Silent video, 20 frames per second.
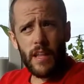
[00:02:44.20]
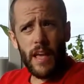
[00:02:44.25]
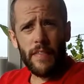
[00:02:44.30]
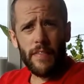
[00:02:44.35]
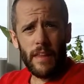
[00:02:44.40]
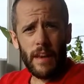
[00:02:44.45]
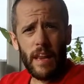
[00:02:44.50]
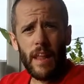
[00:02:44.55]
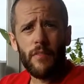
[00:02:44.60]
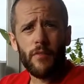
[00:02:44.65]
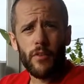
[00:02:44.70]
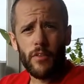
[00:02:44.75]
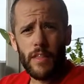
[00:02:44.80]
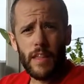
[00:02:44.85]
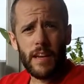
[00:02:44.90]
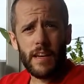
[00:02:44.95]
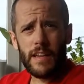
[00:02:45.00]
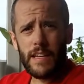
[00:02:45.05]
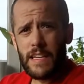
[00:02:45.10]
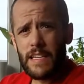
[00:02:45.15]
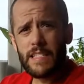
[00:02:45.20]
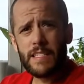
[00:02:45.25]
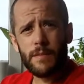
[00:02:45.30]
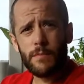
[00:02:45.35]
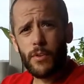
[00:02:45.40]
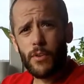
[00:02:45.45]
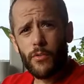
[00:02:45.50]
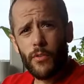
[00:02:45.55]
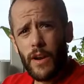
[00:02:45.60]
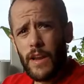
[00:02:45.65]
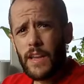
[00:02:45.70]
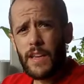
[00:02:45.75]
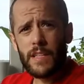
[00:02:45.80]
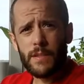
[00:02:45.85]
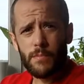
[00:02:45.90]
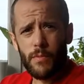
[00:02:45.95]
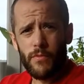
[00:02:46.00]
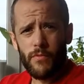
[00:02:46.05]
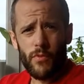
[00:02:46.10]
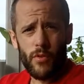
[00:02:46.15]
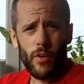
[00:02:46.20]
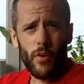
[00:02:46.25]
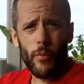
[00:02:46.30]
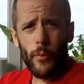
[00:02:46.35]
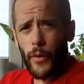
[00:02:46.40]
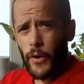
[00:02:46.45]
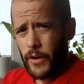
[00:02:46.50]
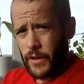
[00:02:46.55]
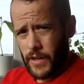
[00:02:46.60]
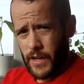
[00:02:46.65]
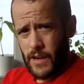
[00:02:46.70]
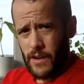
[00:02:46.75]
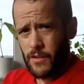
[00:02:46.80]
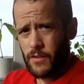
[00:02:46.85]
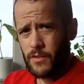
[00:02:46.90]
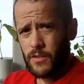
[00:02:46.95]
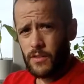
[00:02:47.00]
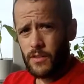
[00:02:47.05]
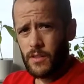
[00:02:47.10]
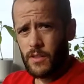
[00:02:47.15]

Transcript: at the level that it needs to be raised before a workout.